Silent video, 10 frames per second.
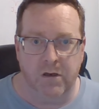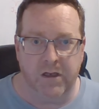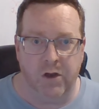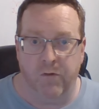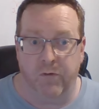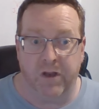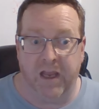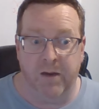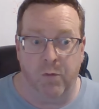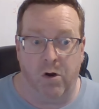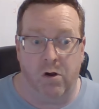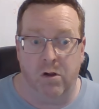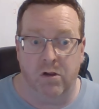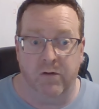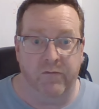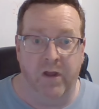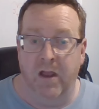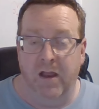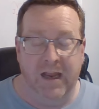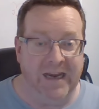He overcame all of
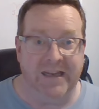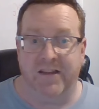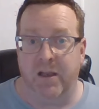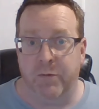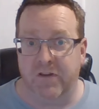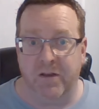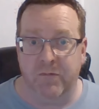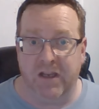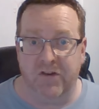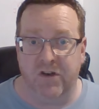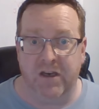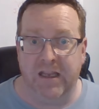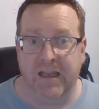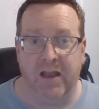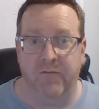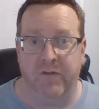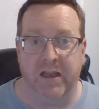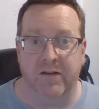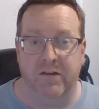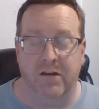any type of temptation he had
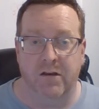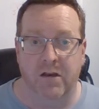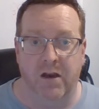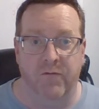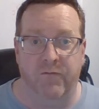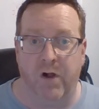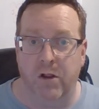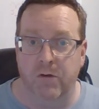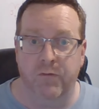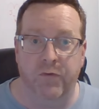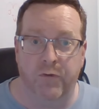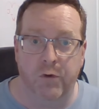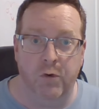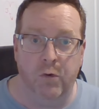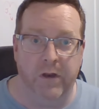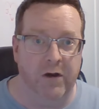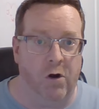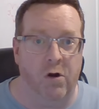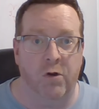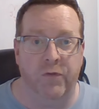faced and followed through in
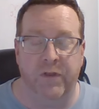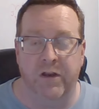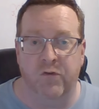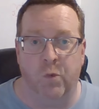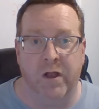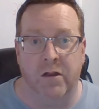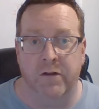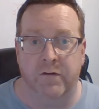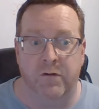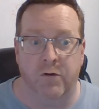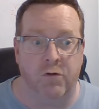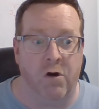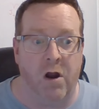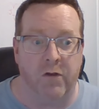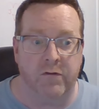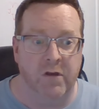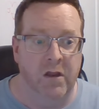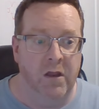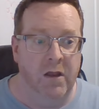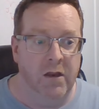all things well into the cross.
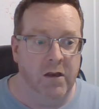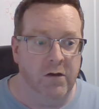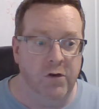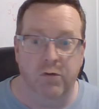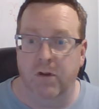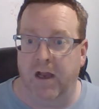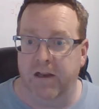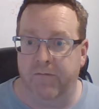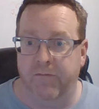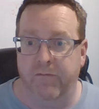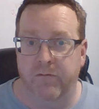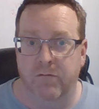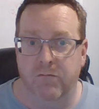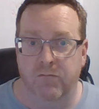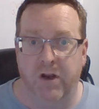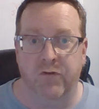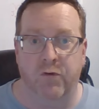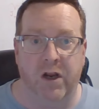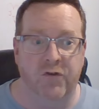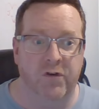New life,
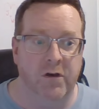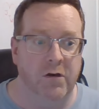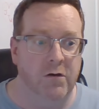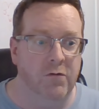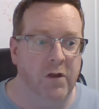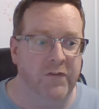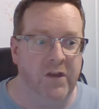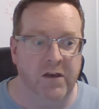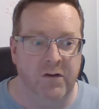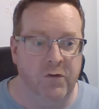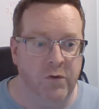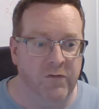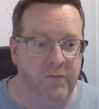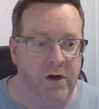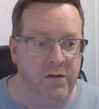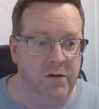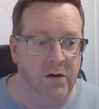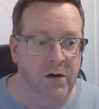resurrection, ascended to his Father.